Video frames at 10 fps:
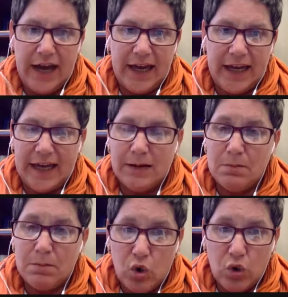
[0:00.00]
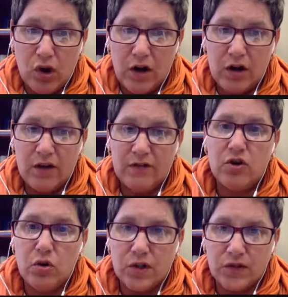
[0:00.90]
And in more, of
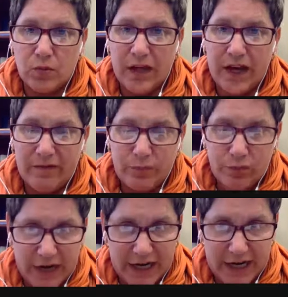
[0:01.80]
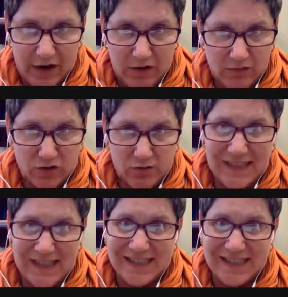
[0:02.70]
course, we have breakout rooms.